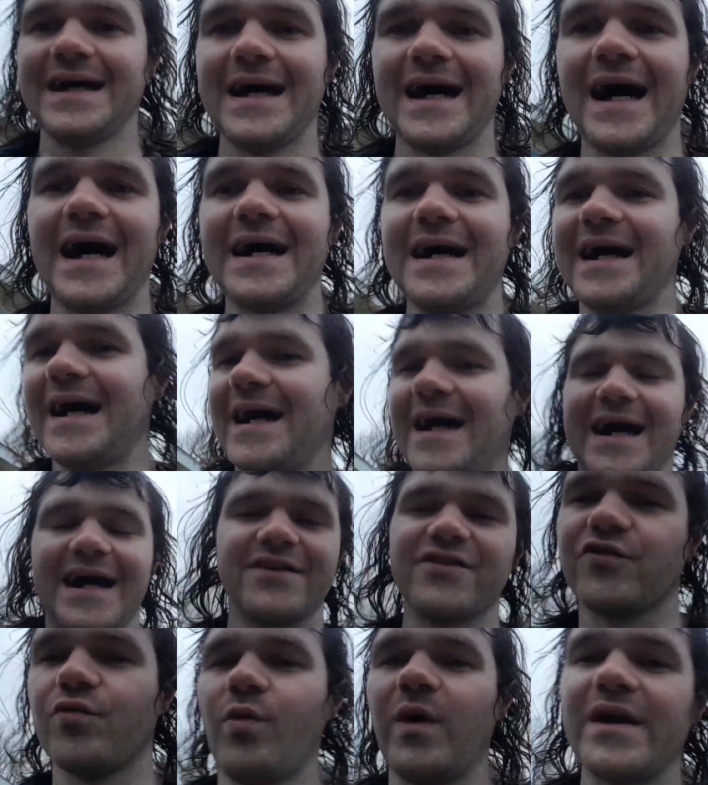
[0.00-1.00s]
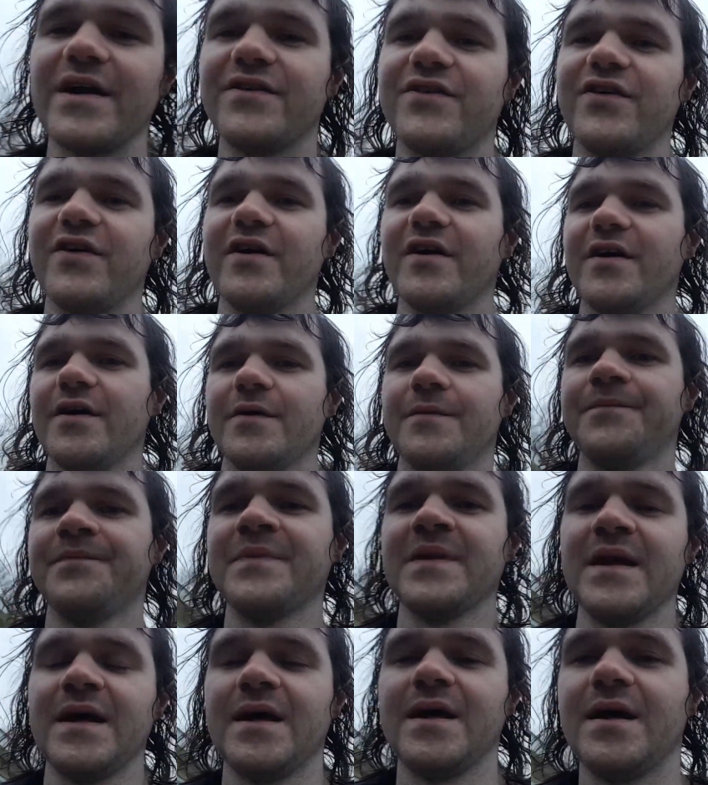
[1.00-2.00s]
I just wanted to
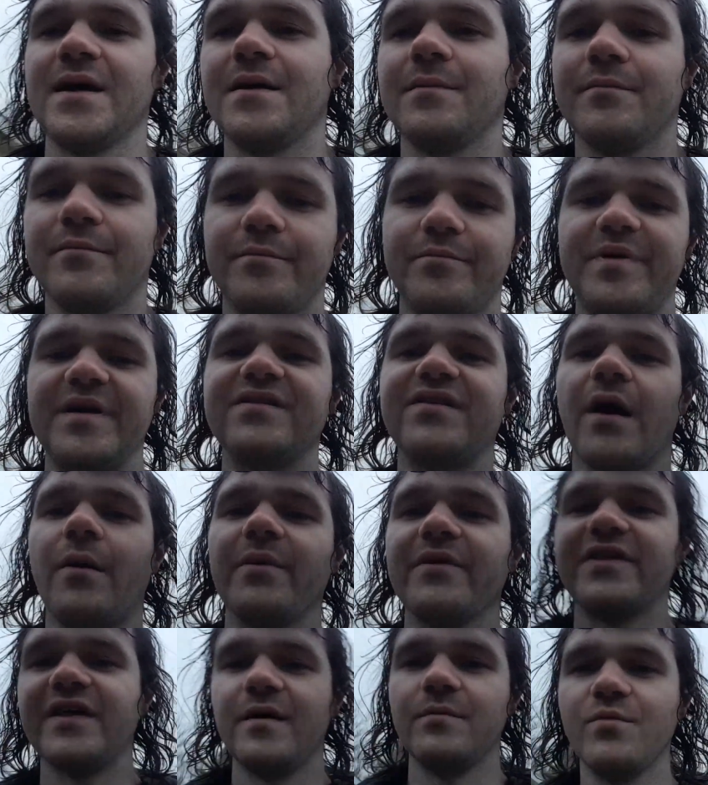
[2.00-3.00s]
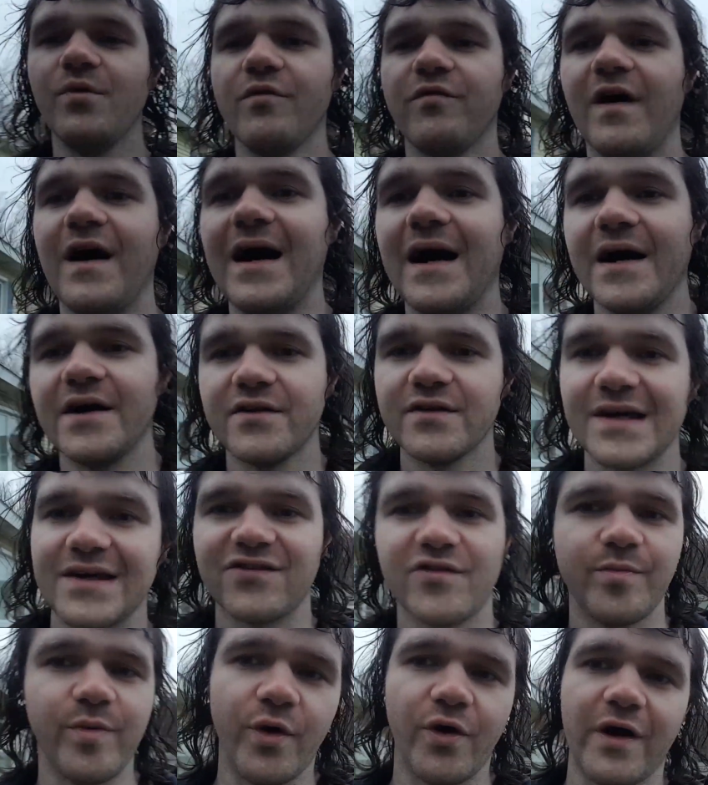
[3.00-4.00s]
be done with it and move on,
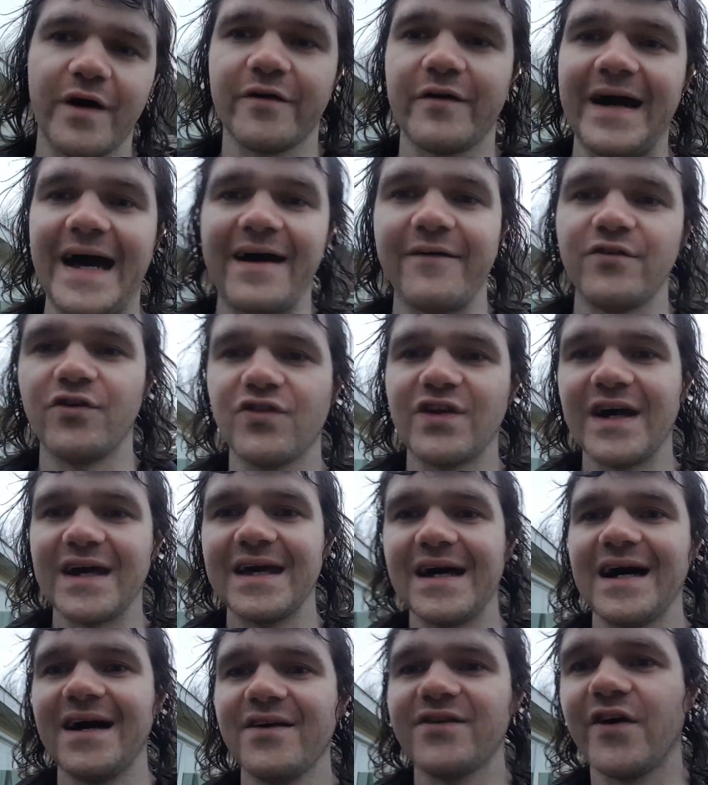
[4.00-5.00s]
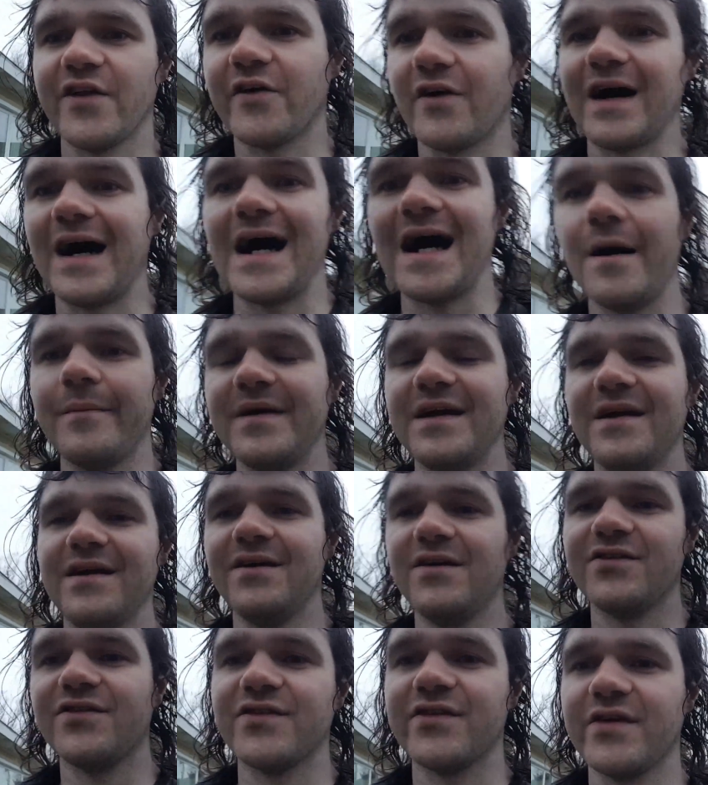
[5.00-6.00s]
explore other avenues, I guess, other
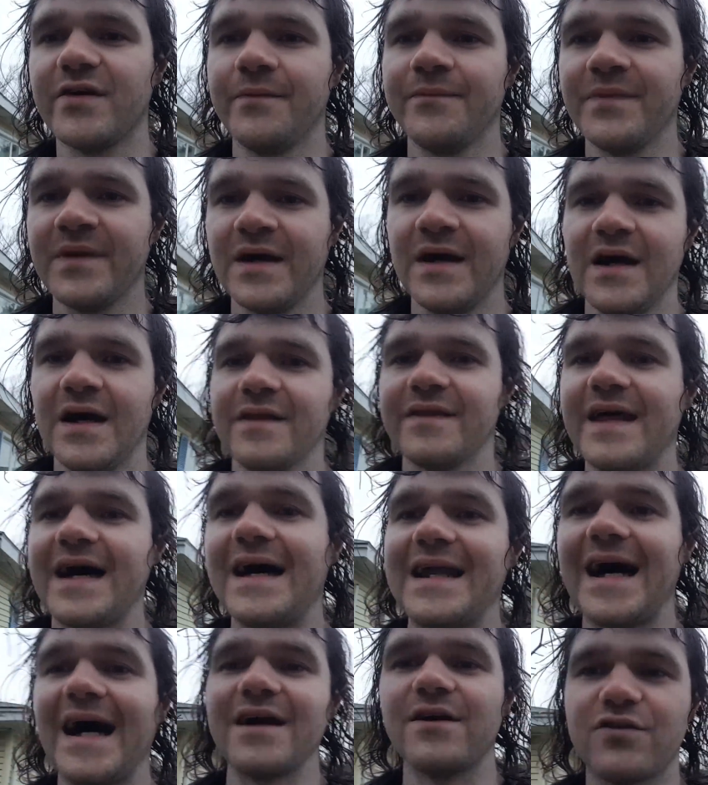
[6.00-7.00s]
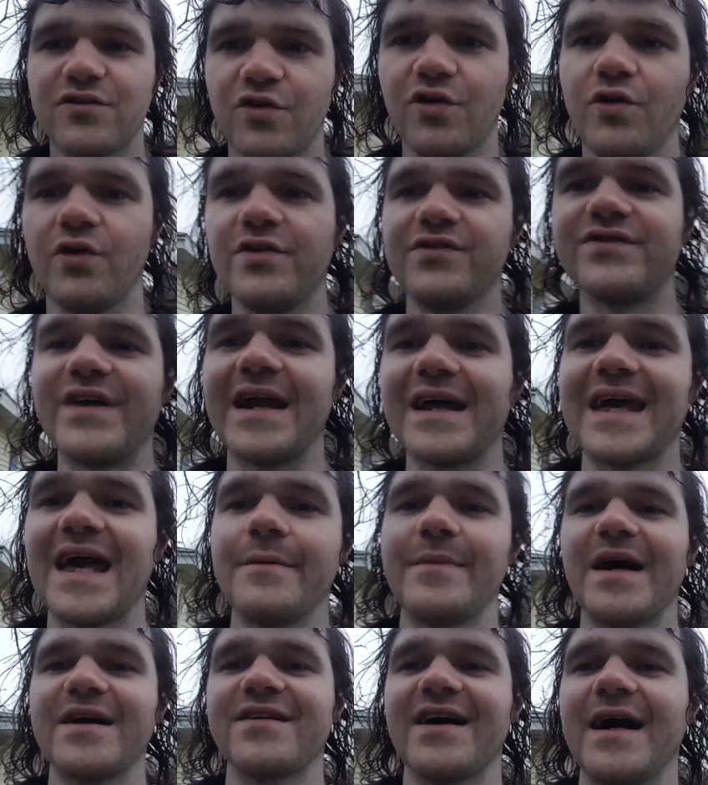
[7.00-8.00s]
hobbies that I could
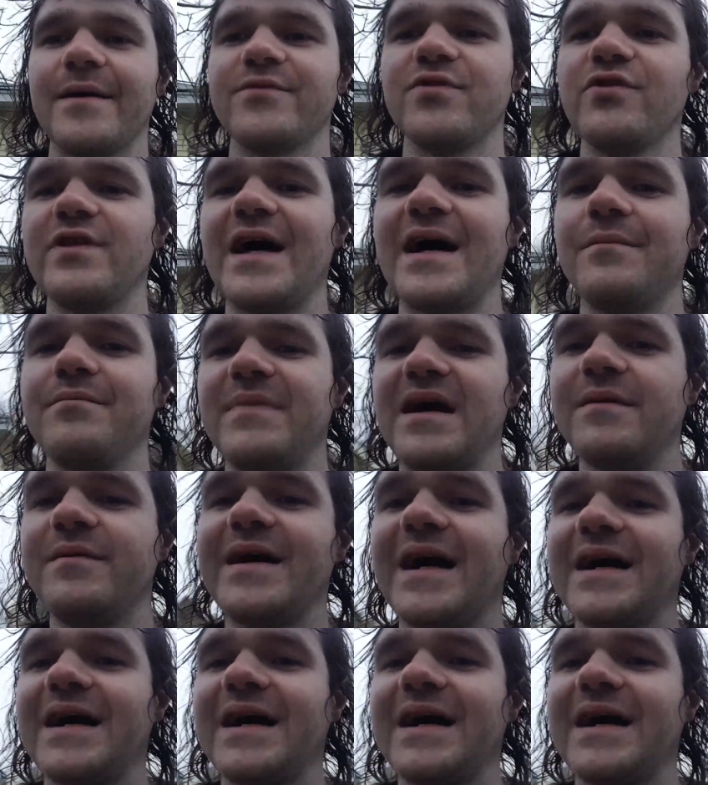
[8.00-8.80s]
dedicate my time to that maybe